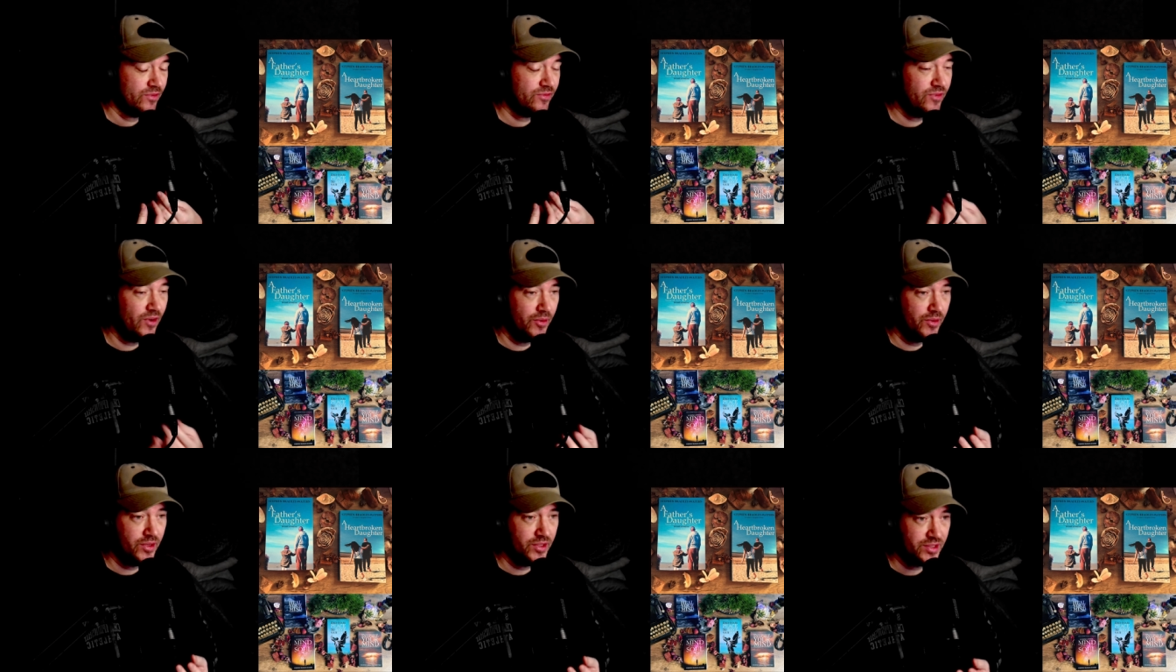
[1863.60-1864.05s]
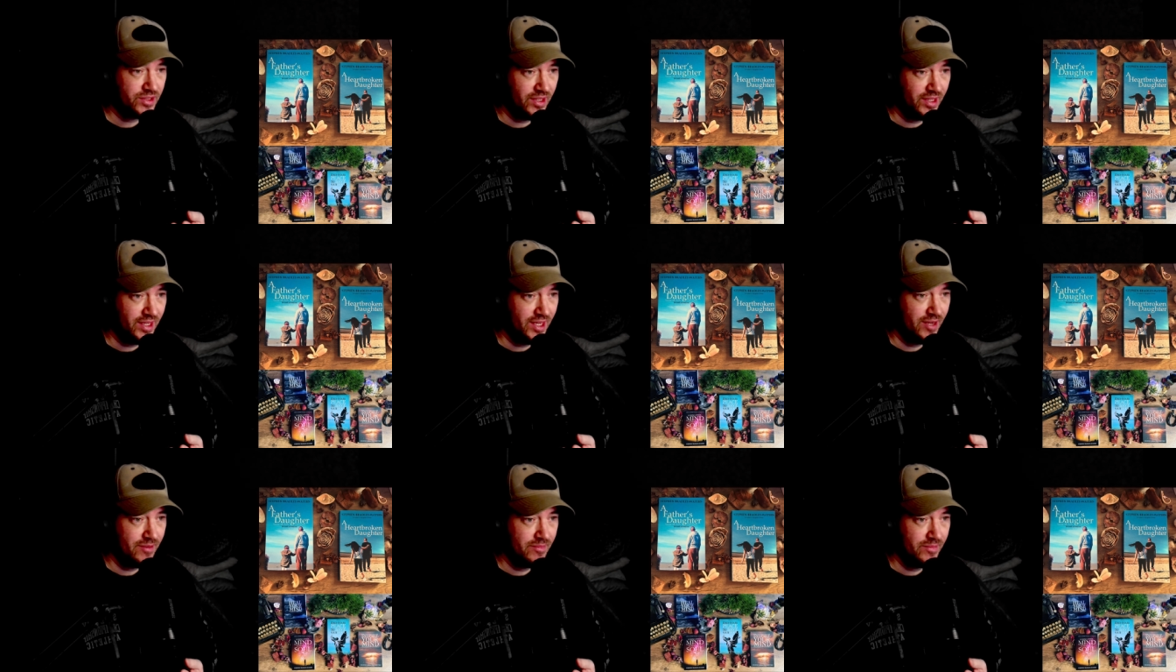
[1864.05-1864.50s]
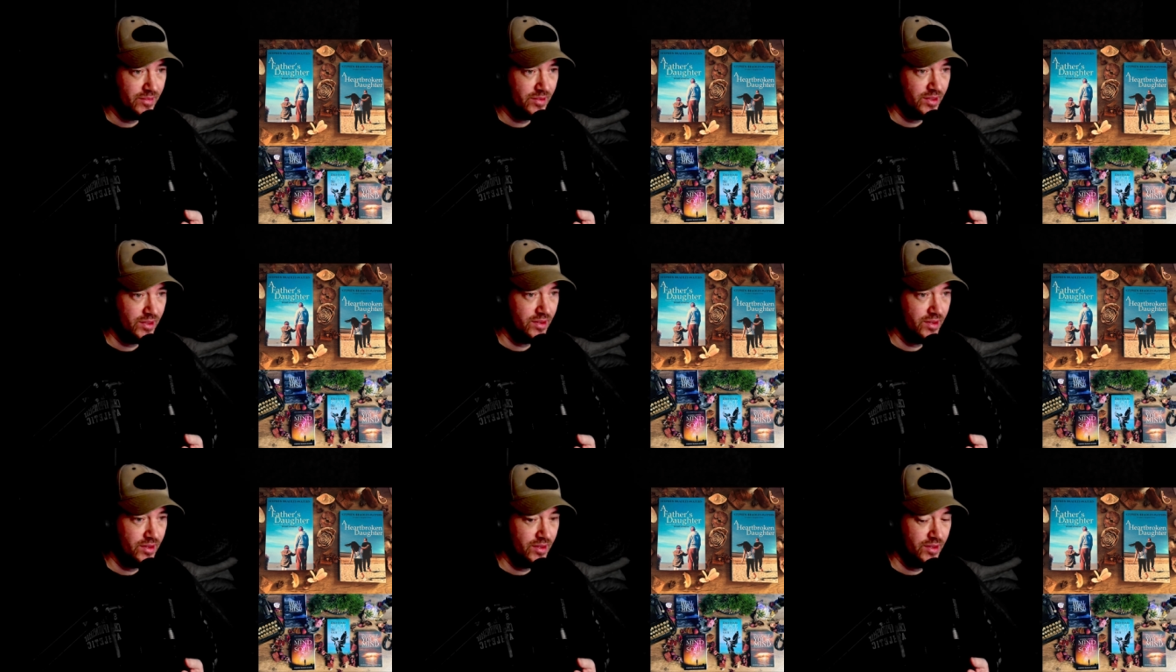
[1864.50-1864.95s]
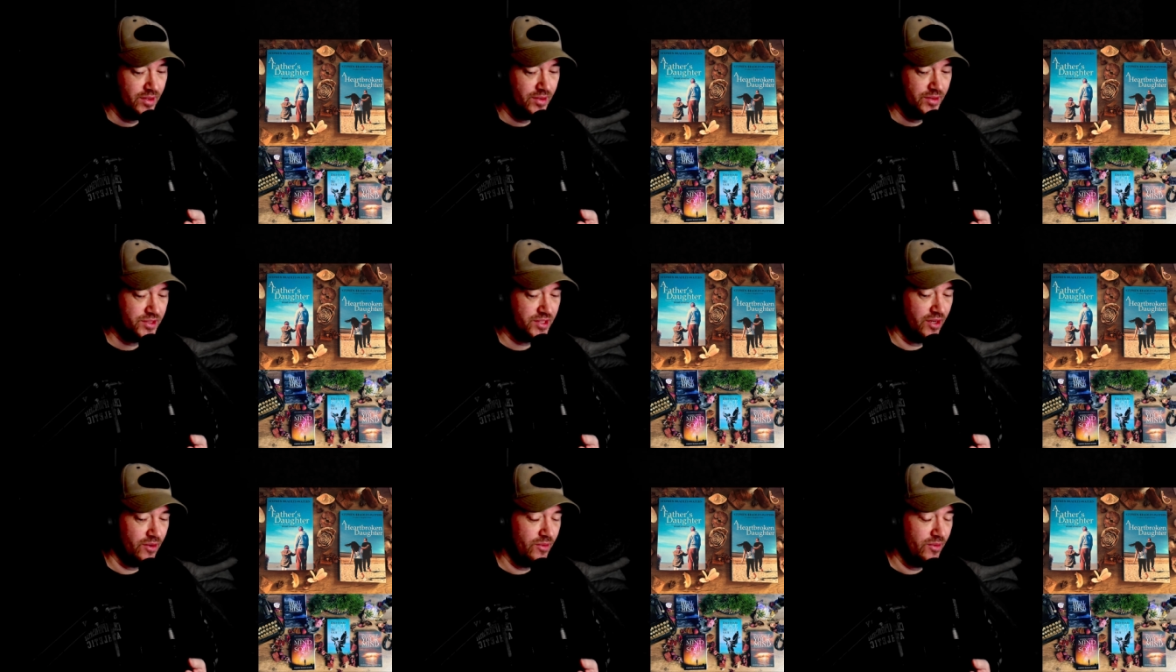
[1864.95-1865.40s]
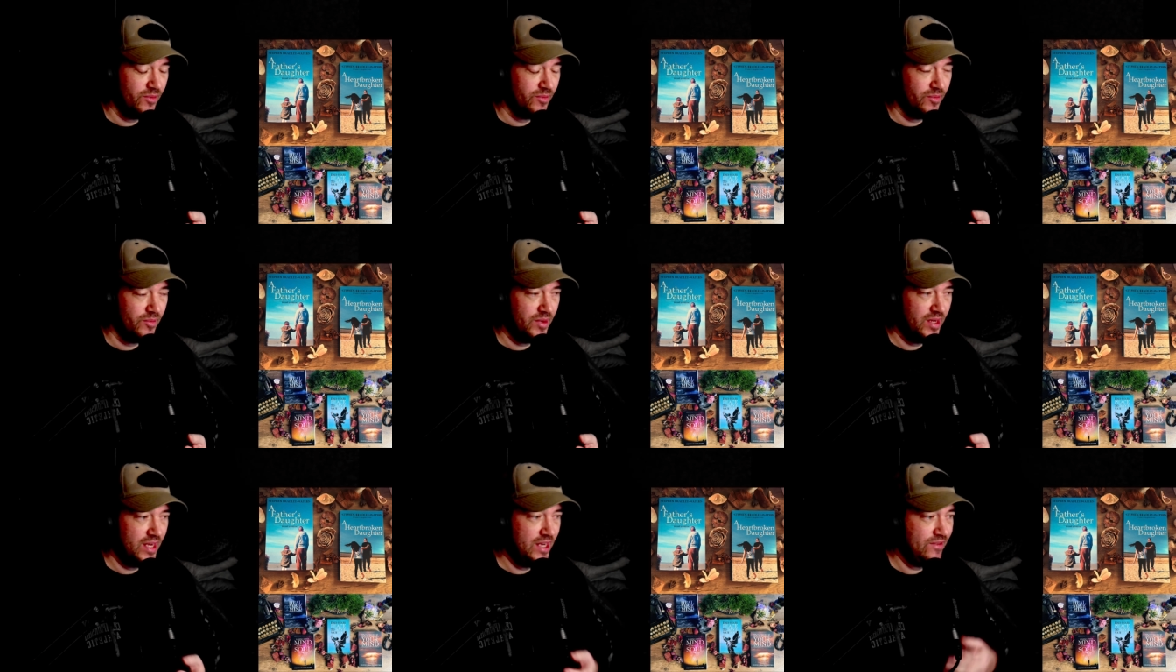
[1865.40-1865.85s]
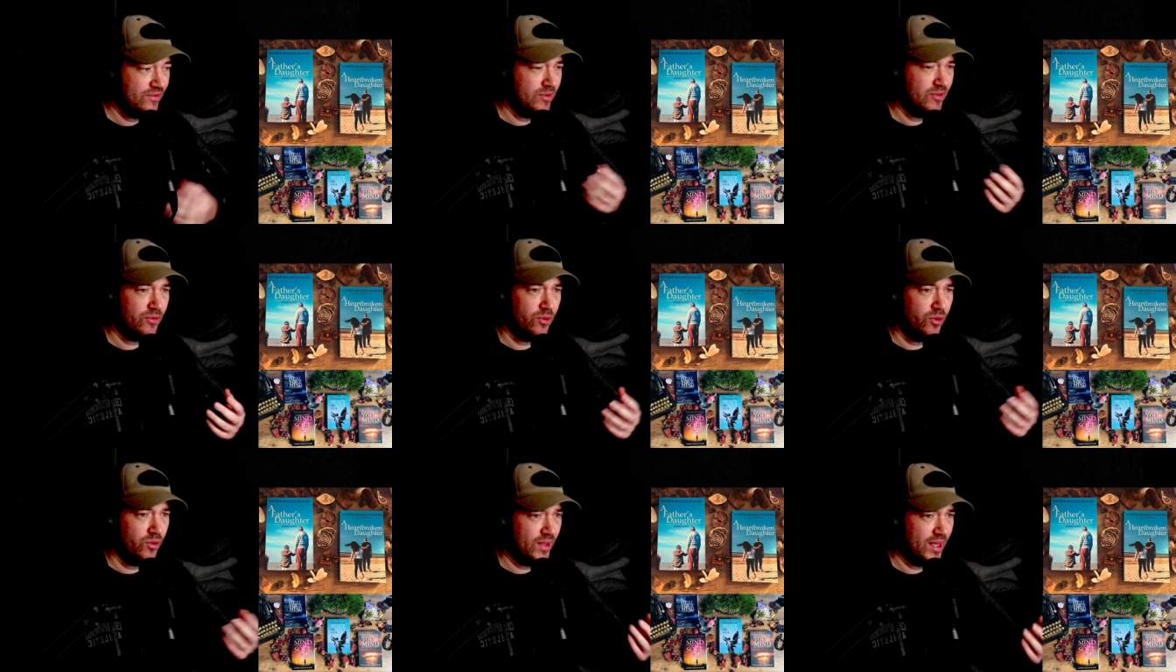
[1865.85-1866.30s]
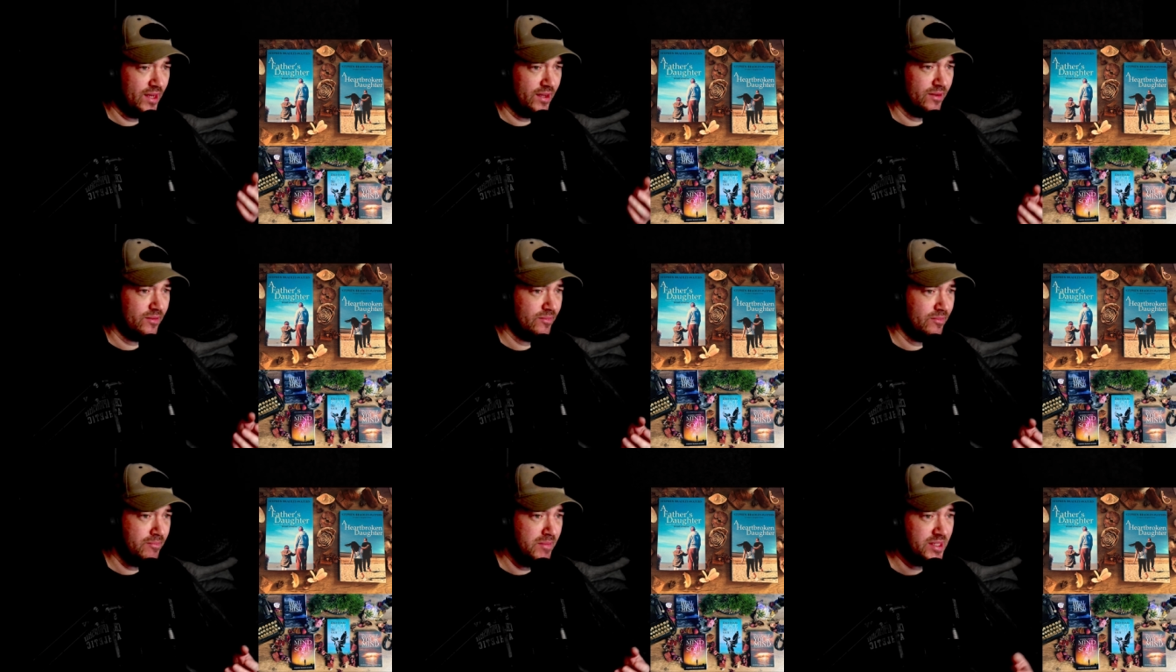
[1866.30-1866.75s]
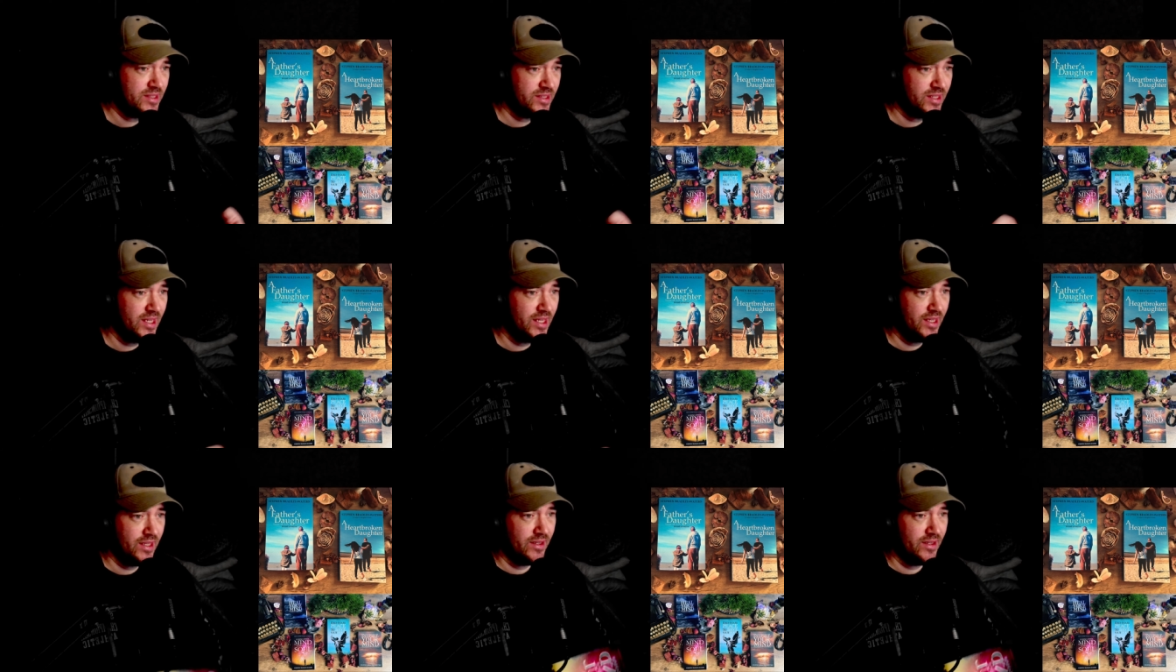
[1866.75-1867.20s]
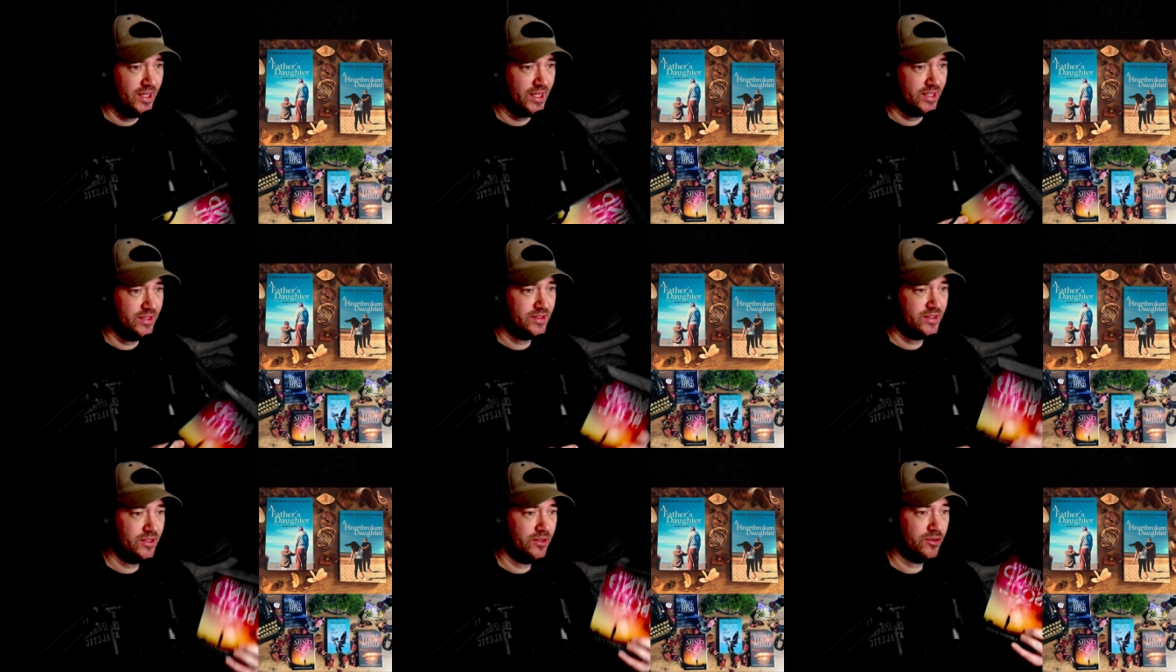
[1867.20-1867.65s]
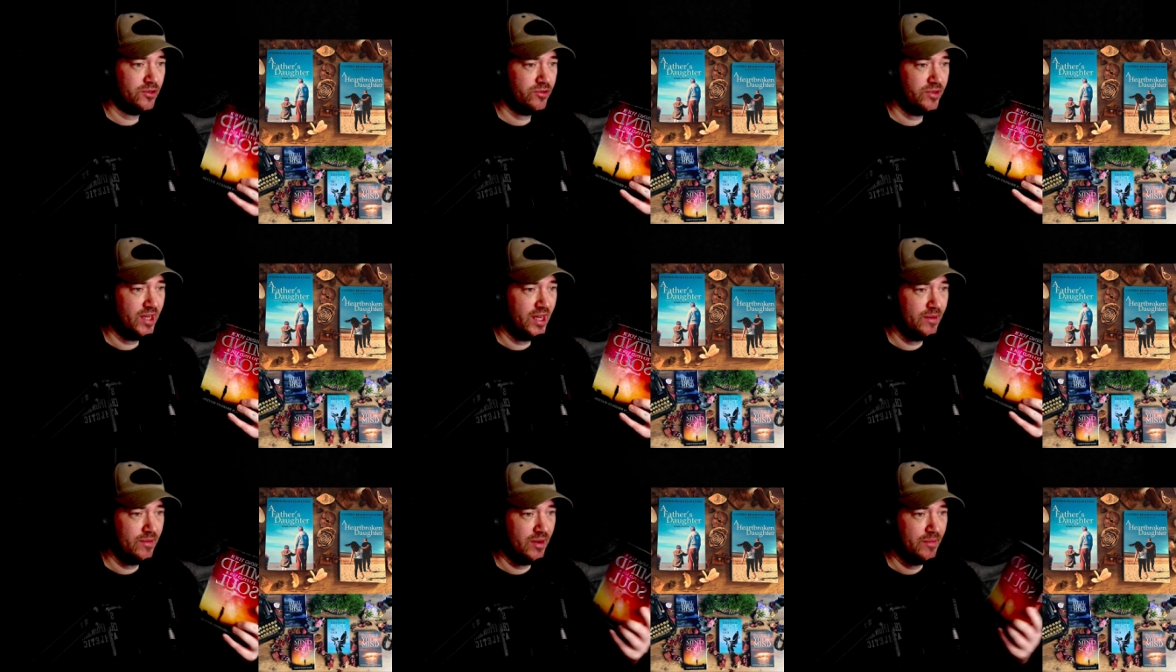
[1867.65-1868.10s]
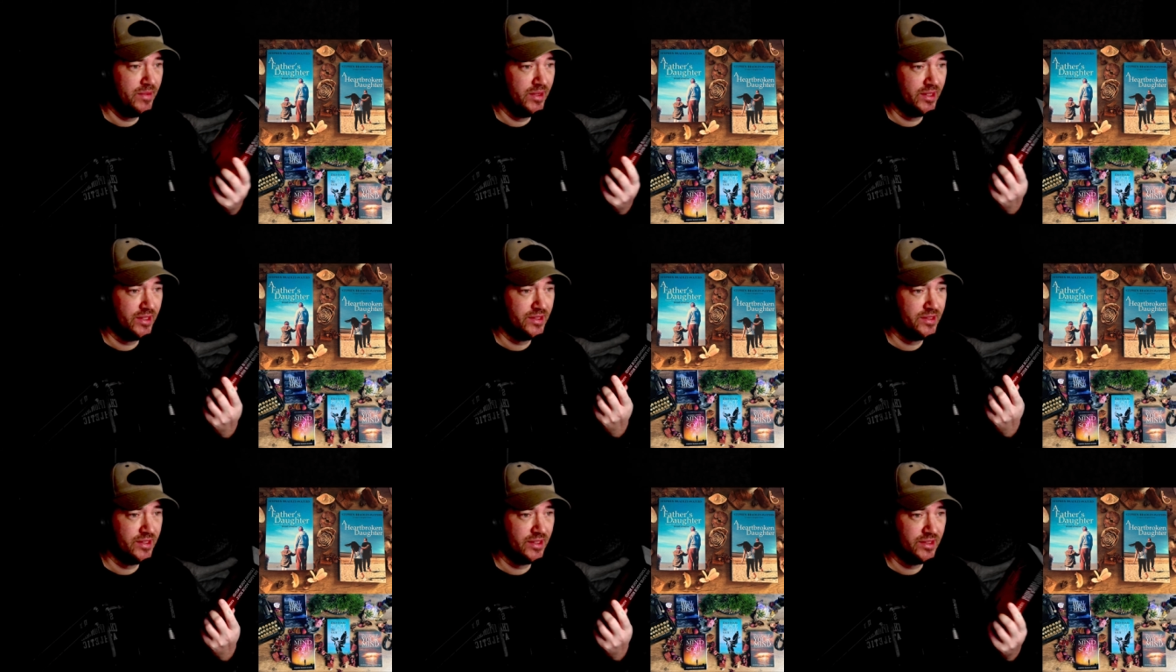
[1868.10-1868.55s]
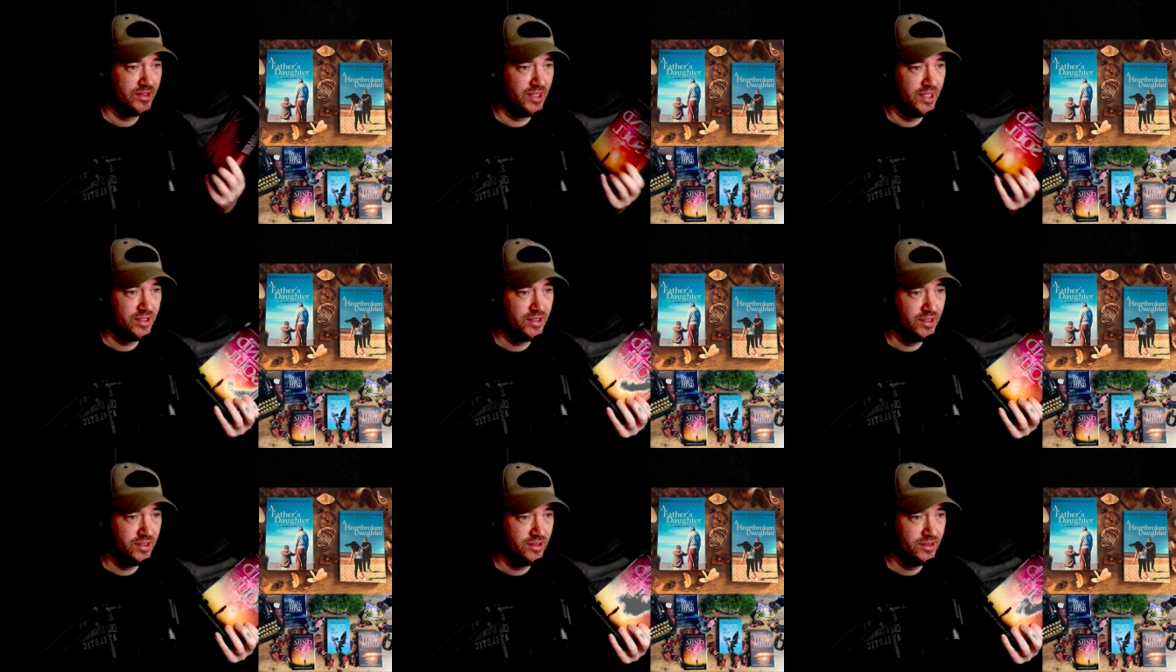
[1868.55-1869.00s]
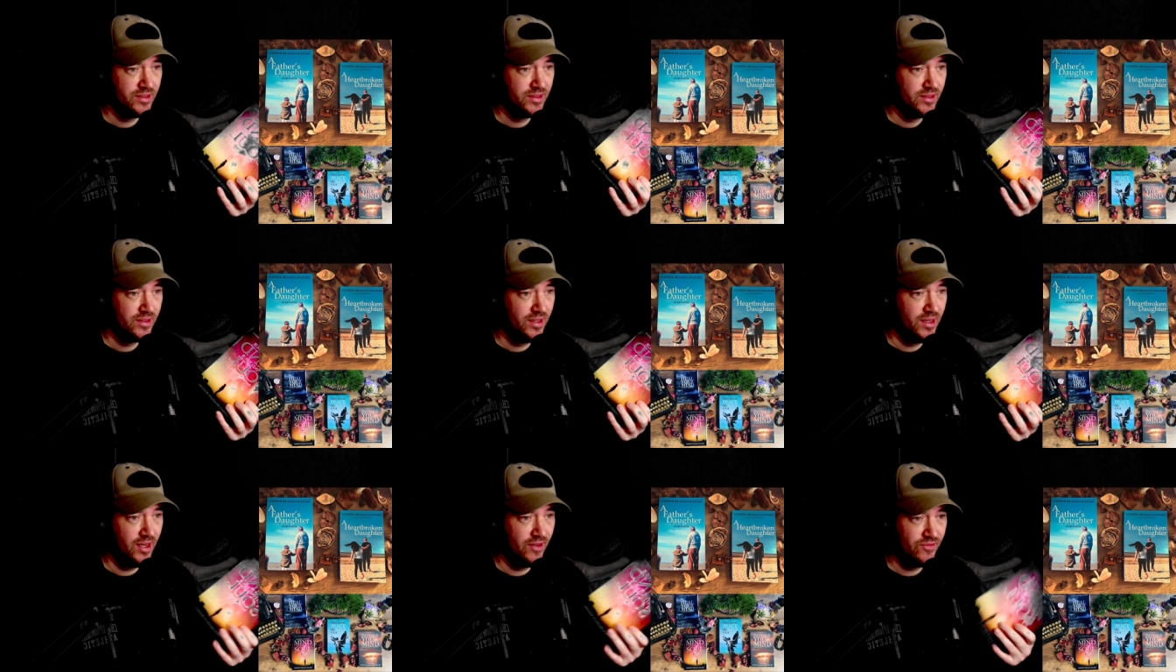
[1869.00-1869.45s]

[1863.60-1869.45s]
focused I am. So even with all that missing, I can still create my biggest successes.